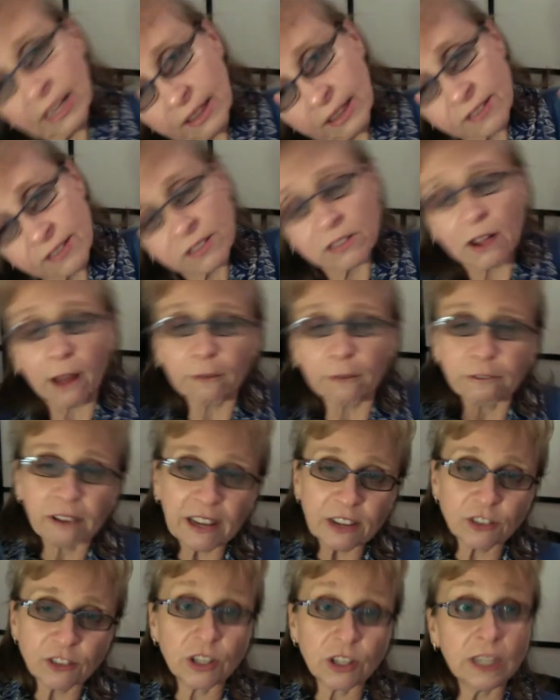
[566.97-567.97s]
in side
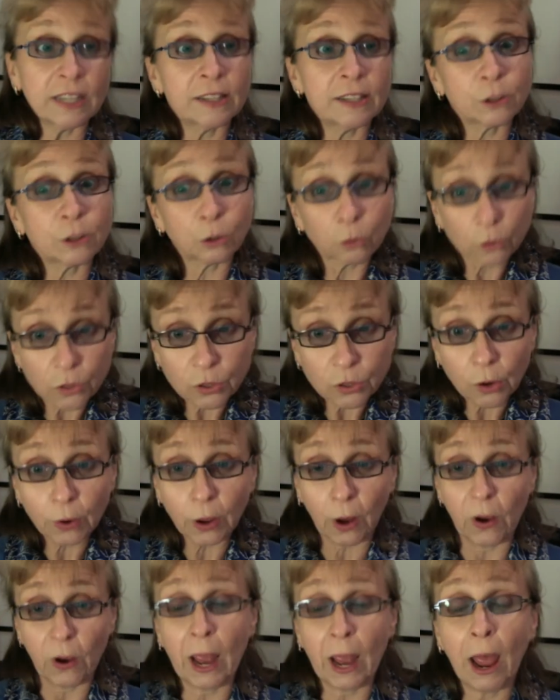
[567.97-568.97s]
flexion is also
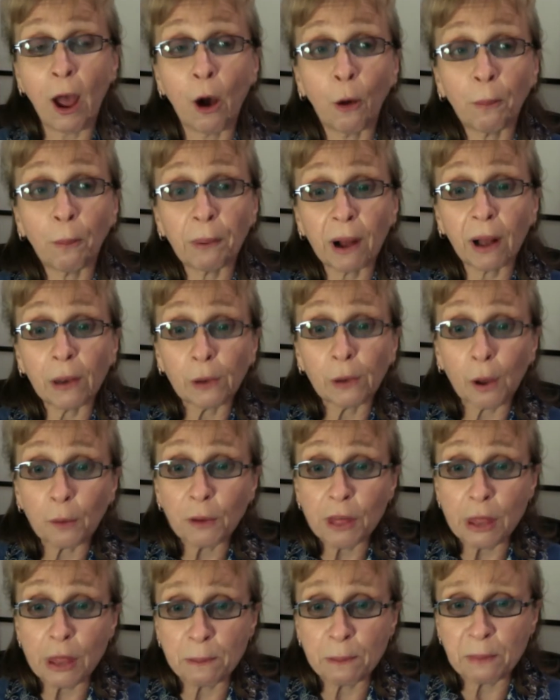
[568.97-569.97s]
going to help a lot
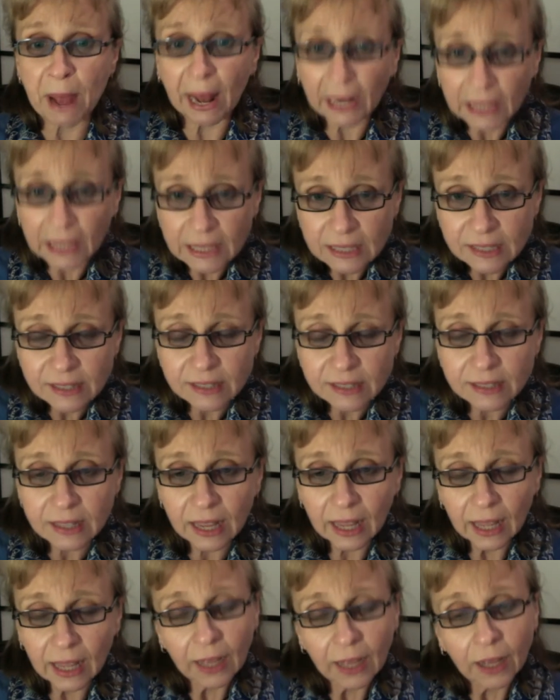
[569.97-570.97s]
with the balance.
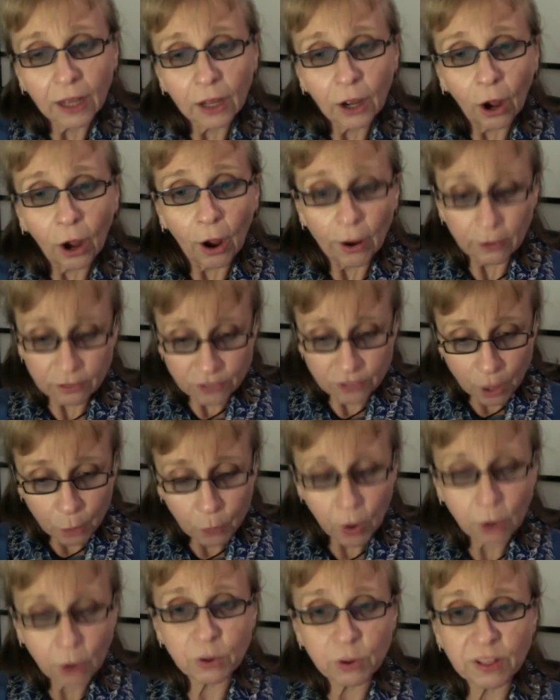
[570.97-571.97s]
I also
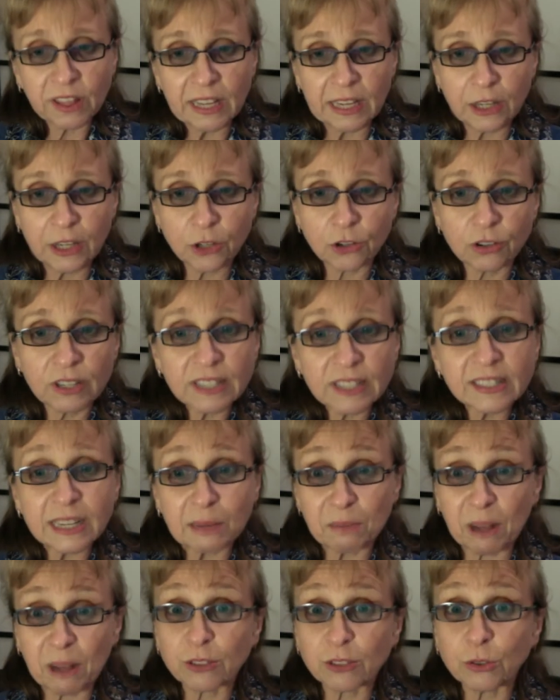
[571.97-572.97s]
work with the intrinsic
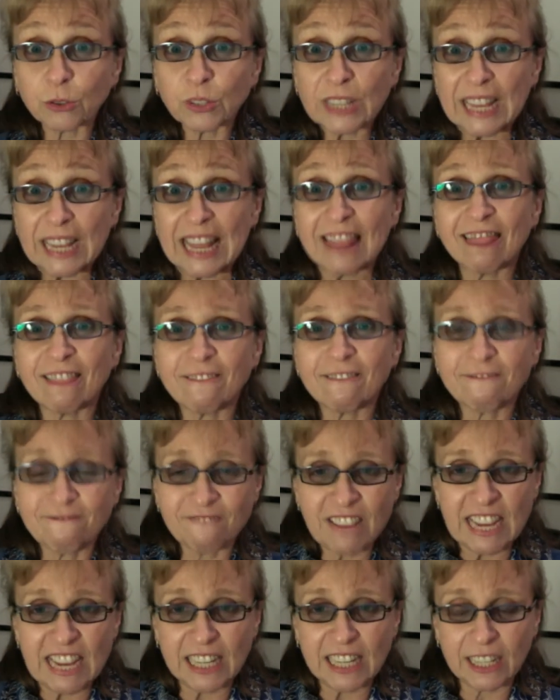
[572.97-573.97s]
muscles in the
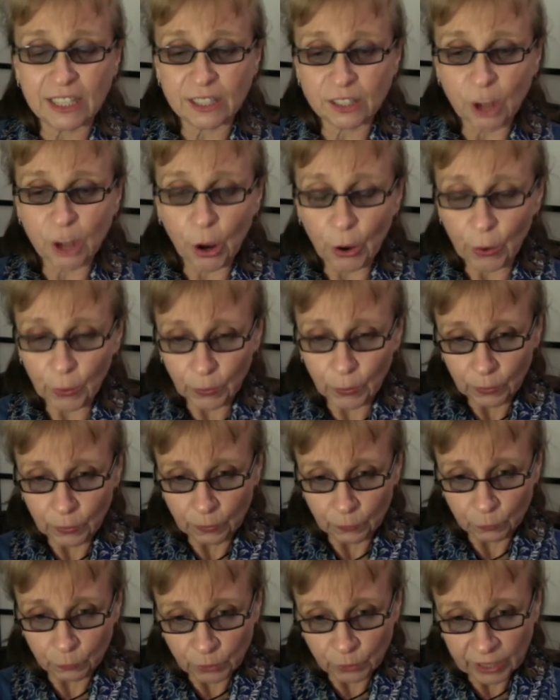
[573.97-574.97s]
feet. So
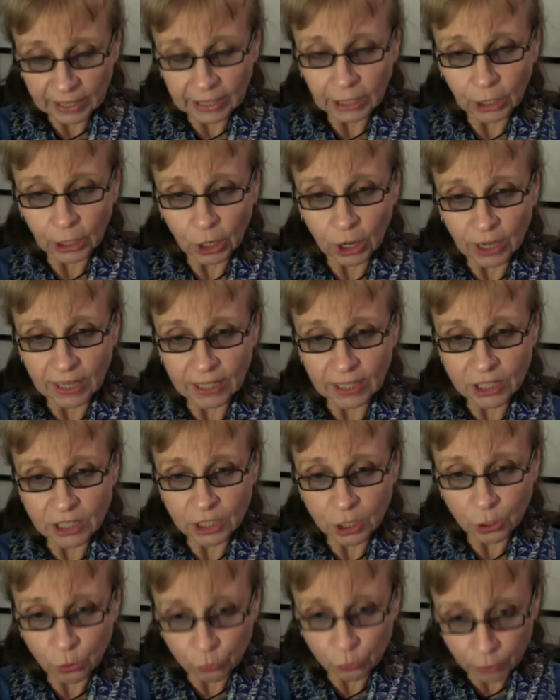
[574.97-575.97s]
really learning
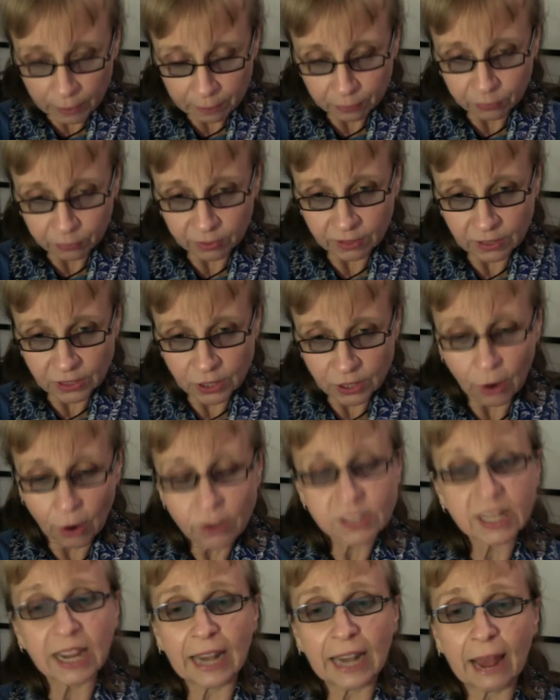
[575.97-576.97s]
to grip with the
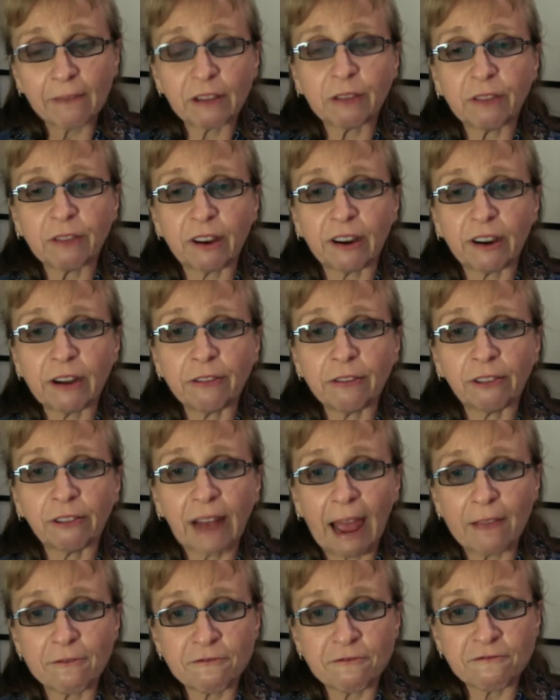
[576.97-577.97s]
toes, again having very
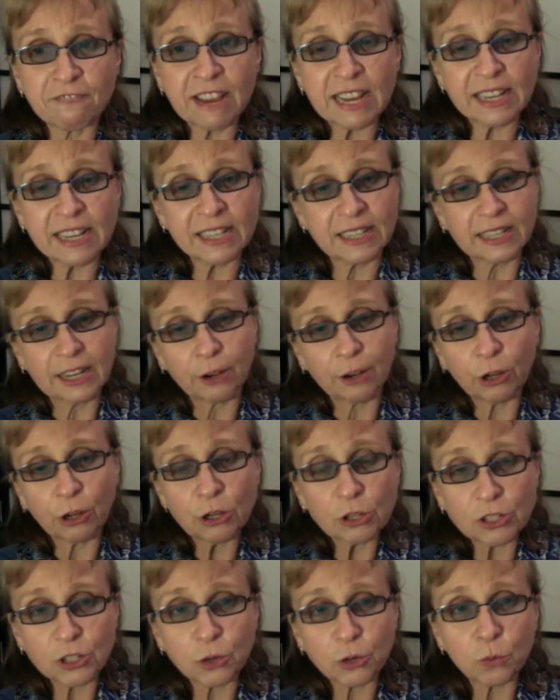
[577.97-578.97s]
flat feet. They're not
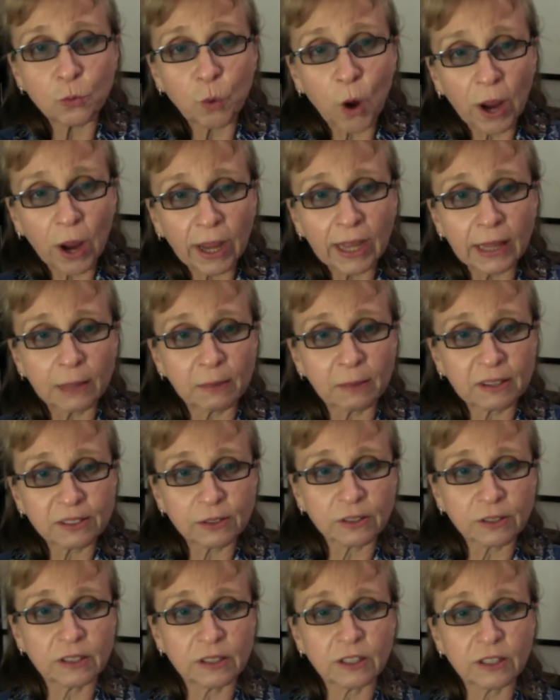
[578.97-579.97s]
used to working the
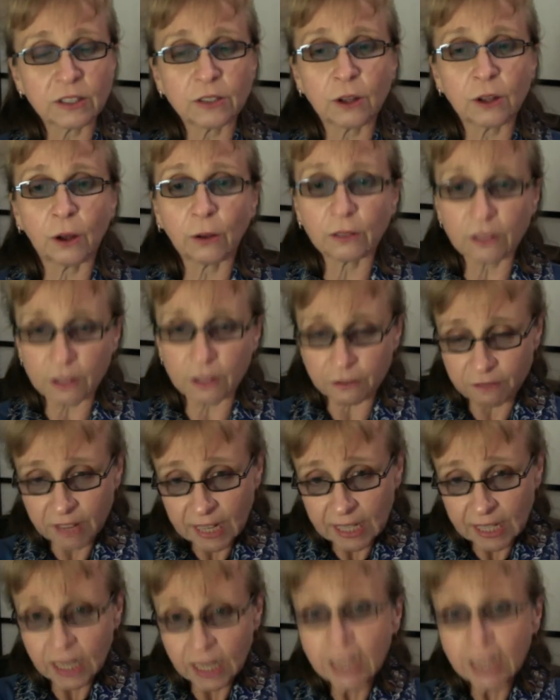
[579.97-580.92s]
muscles in the soles of the feet.